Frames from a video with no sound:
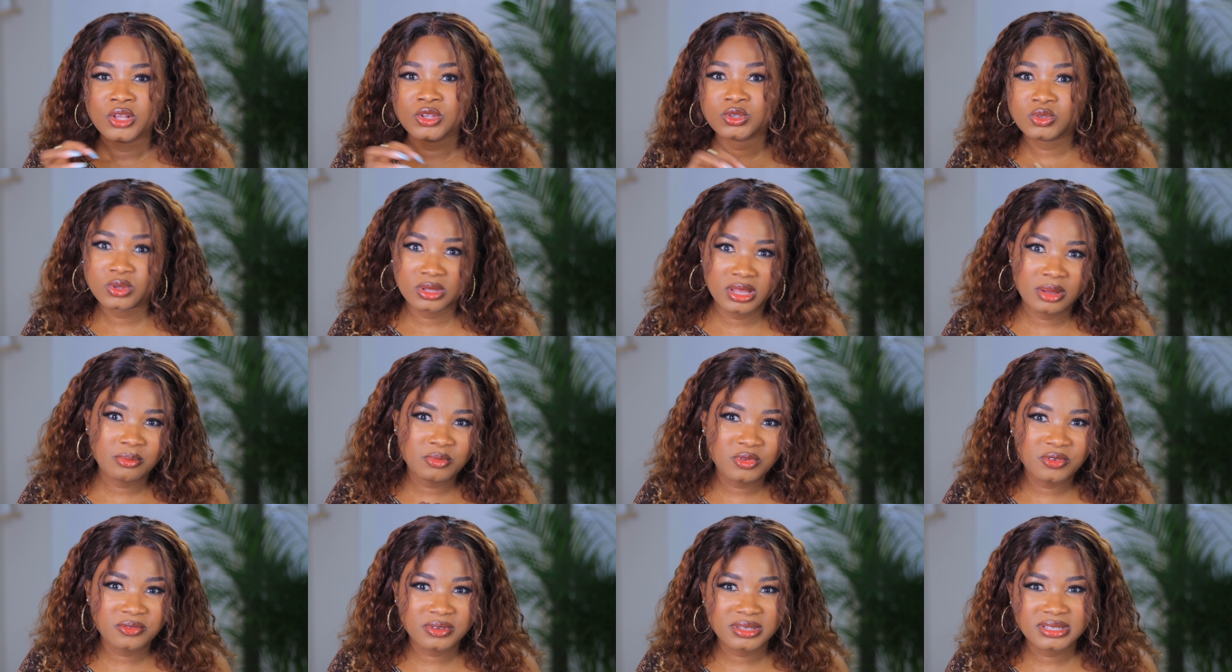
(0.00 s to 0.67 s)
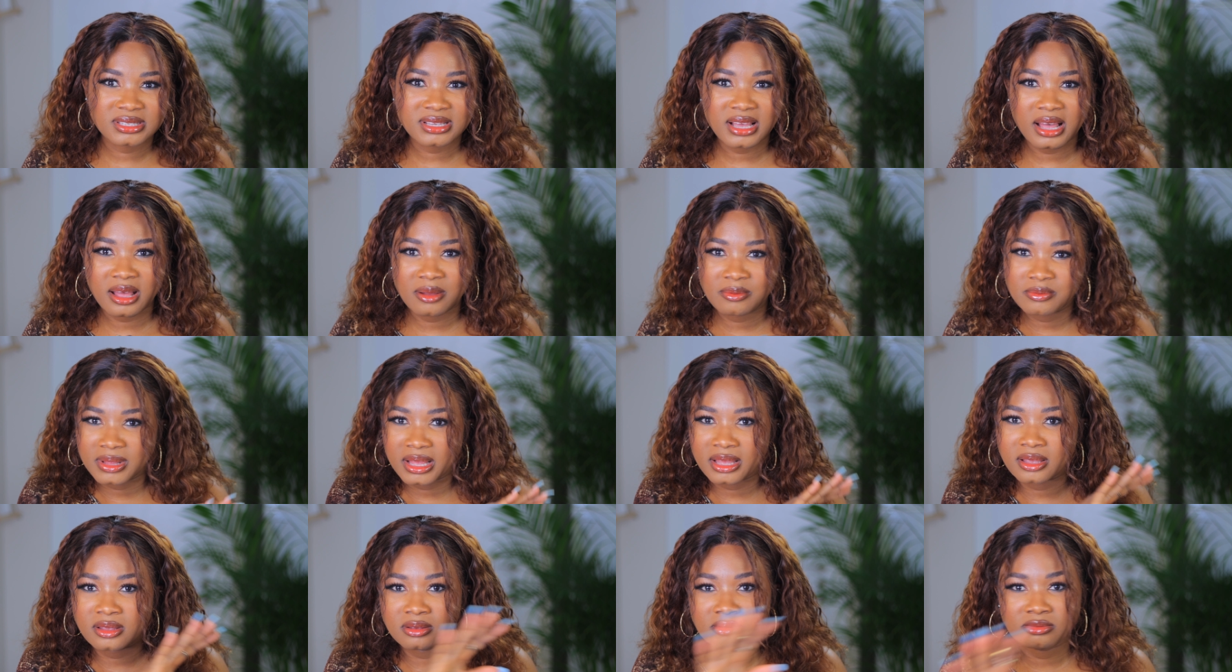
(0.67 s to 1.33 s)
So that Moovit app
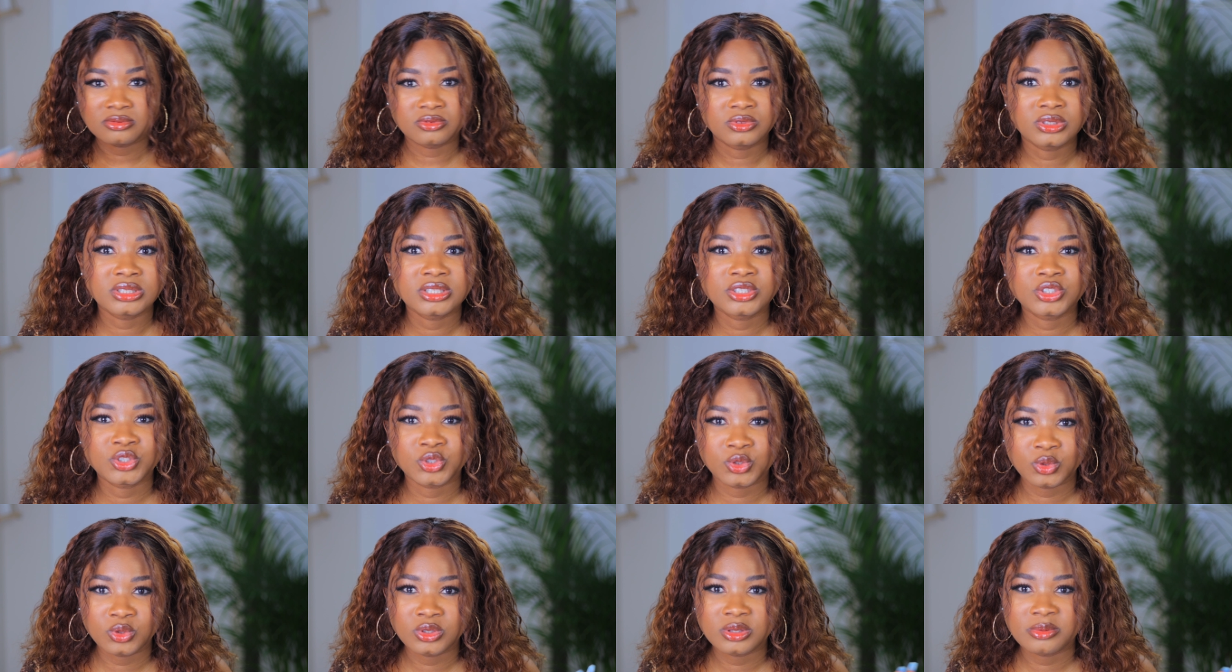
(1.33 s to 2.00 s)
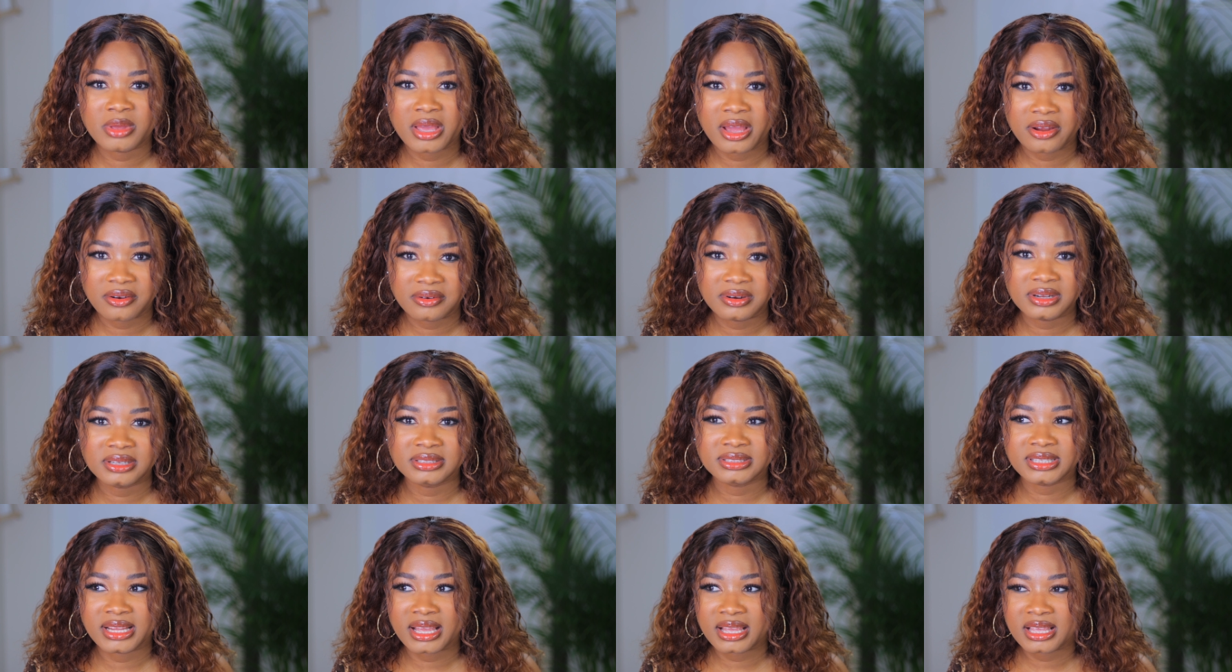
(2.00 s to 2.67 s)
like really showed me
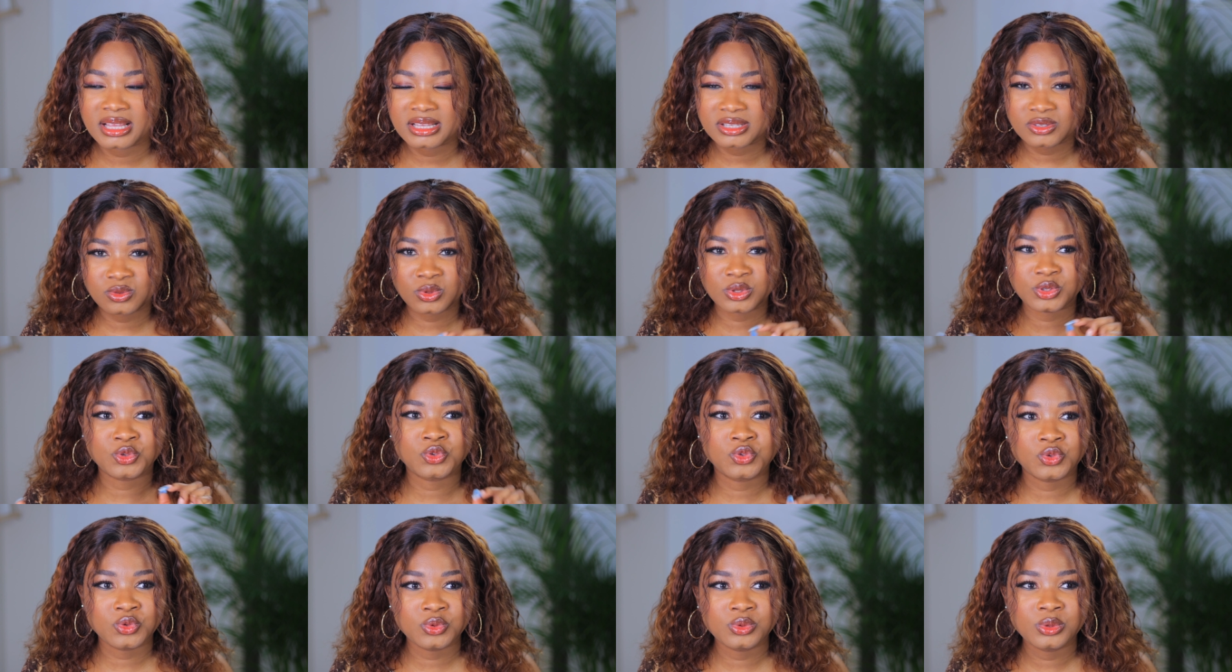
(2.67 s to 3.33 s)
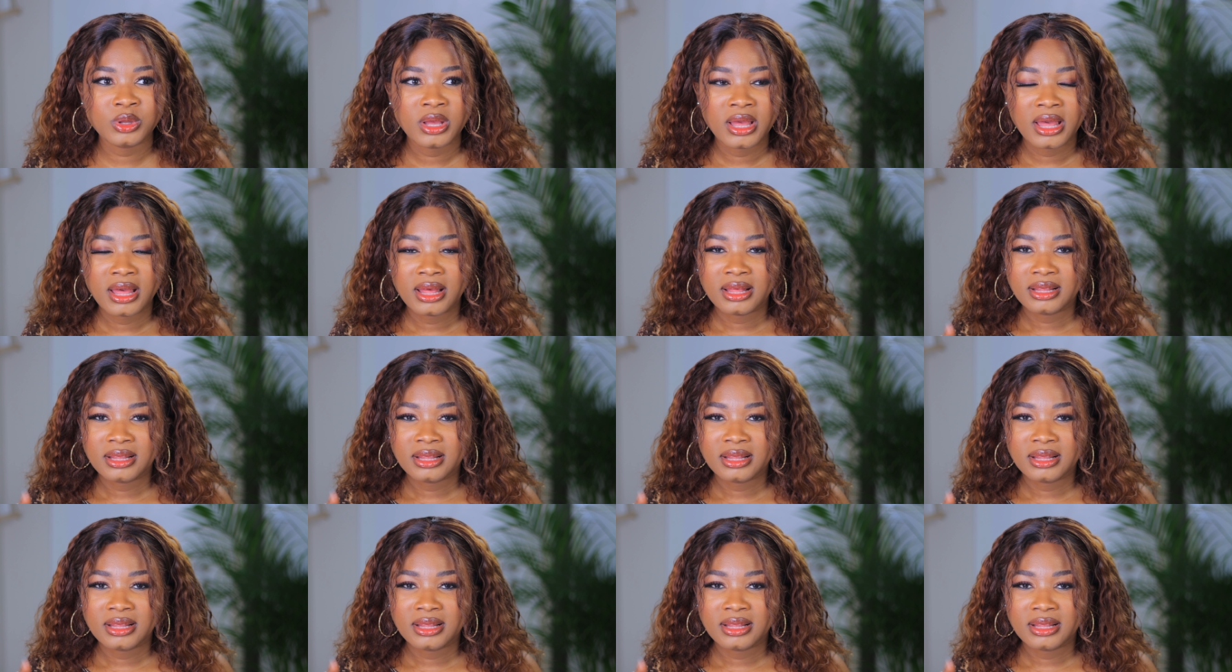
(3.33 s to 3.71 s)
around. Like it was true